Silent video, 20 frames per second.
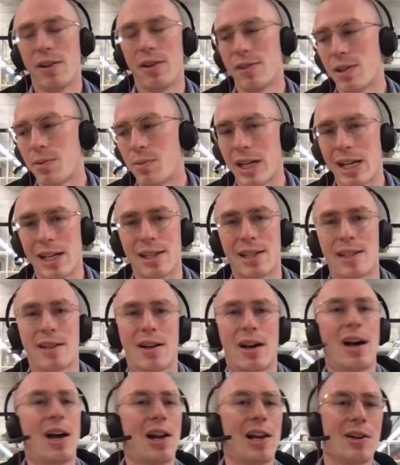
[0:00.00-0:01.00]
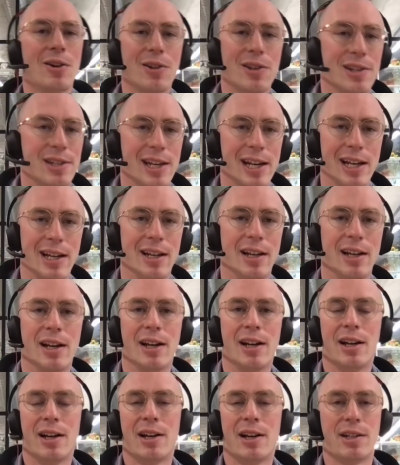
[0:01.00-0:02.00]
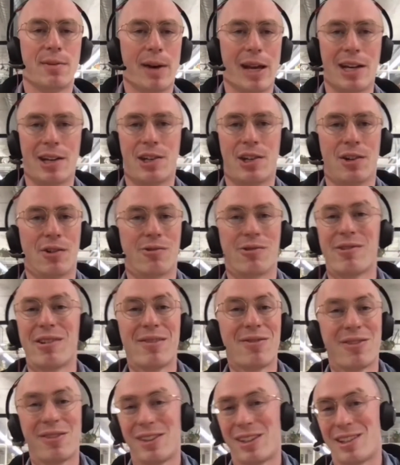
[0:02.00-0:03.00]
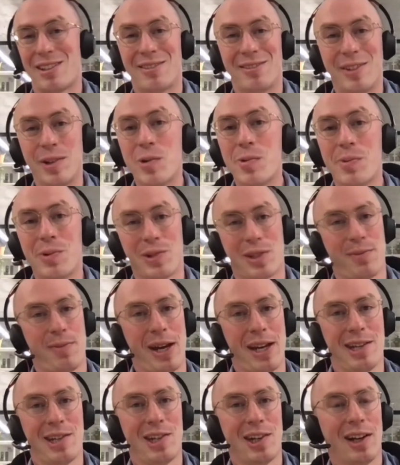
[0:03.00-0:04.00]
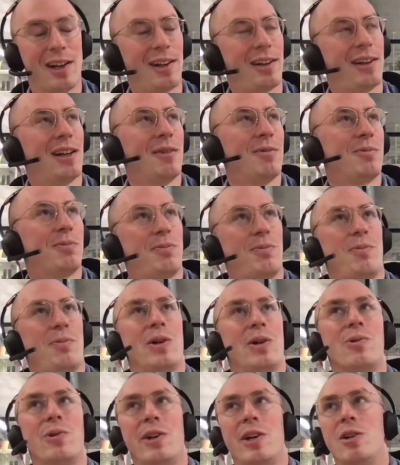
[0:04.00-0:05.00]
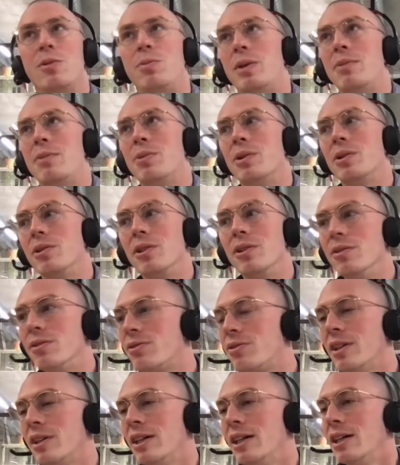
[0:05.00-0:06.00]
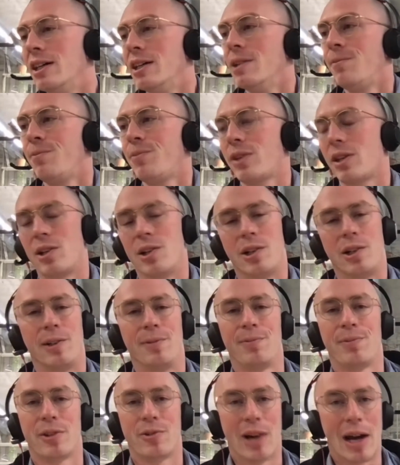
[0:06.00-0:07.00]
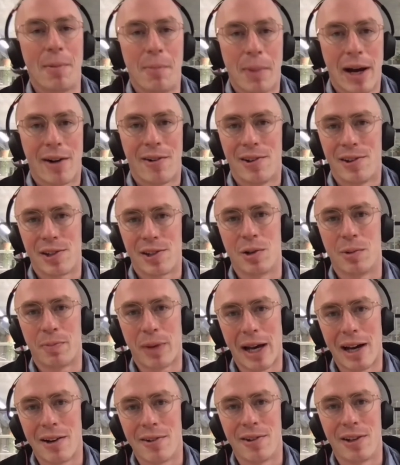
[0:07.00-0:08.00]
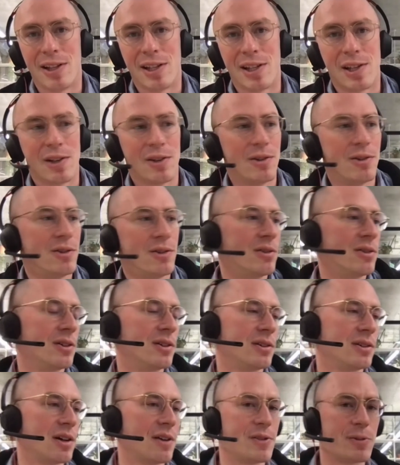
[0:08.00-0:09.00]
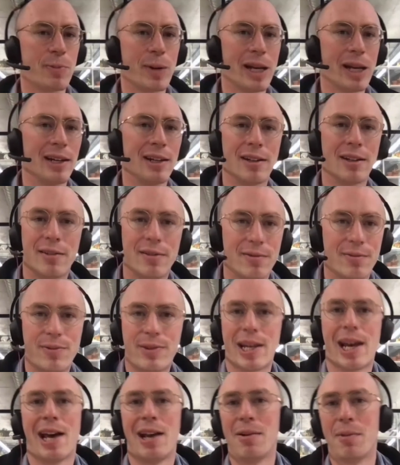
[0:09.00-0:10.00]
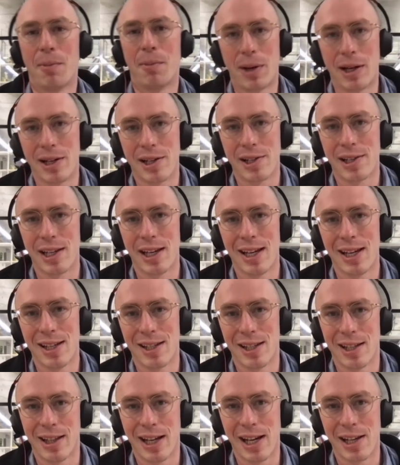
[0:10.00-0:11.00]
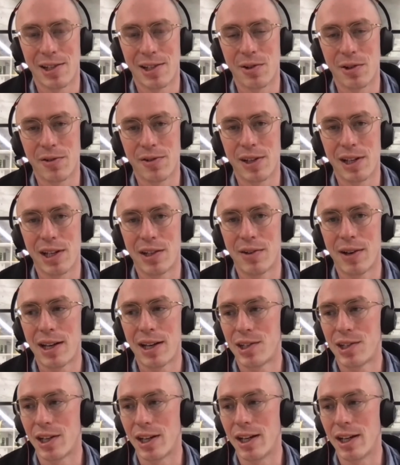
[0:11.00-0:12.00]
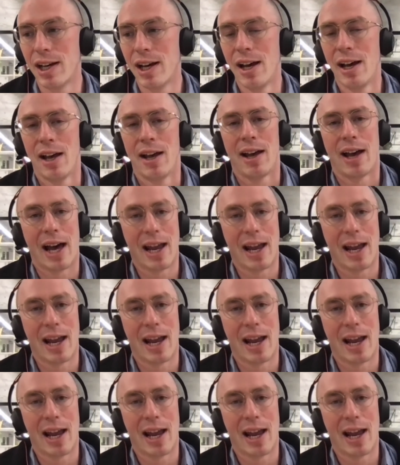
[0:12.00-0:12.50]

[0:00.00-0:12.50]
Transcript: And if someone gets early onset dementia or even normal dementia, like we all know people who've got grandparents or parents who have spent 10 plus years in that sort of situation.